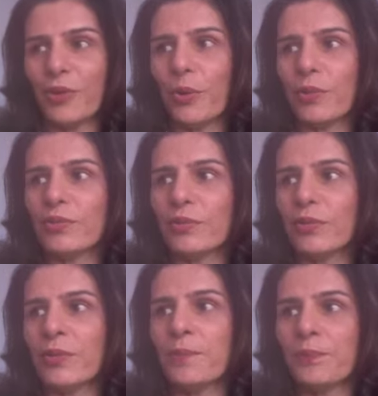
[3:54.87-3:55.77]
You
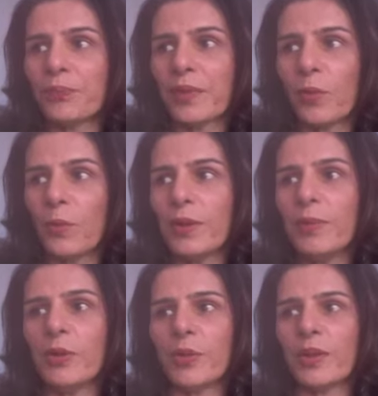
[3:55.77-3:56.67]
also will
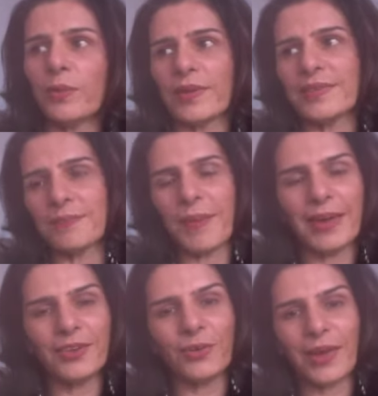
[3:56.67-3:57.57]
be looking to
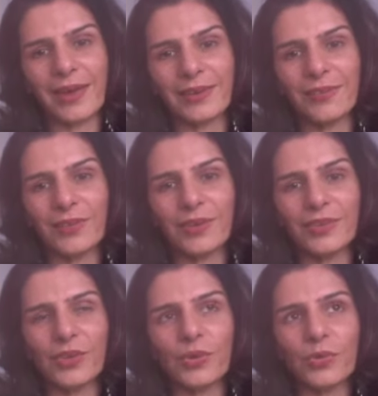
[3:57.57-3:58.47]
expand your
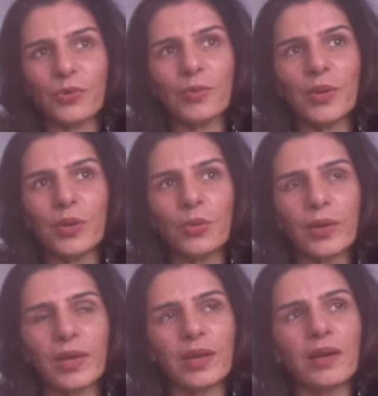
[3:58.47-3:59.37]
activities, and you could be
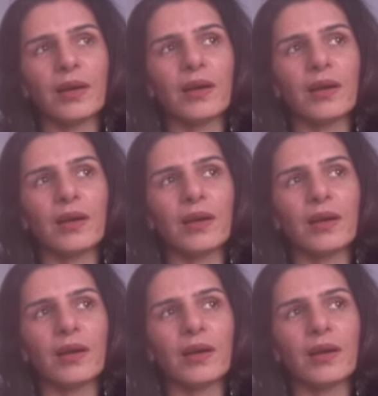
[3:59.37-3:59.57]
looking